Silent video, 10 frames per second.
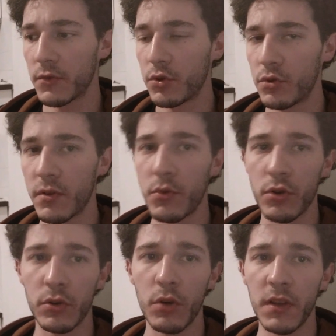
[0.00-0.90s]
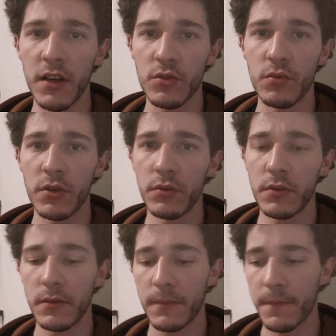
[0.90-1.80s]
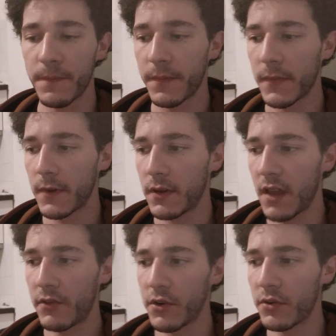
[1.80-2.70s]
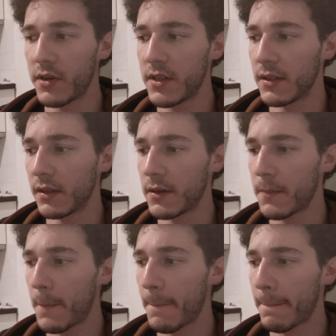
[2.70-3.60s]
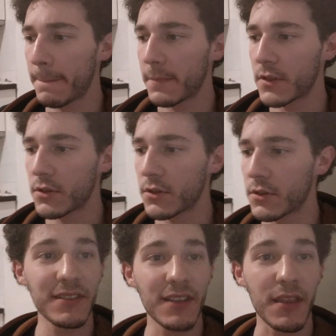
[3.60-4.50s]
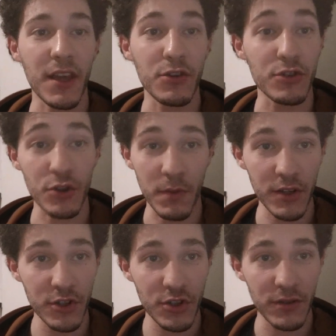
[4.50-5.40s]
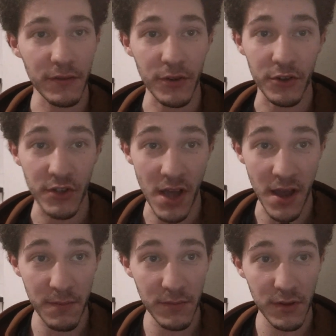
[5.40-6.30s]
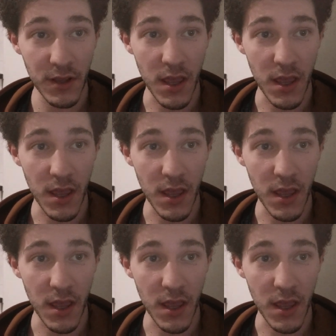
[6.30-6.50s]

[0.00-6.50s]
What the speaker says: Due to a more globalized world, ever increasingly. Thank you so much for your time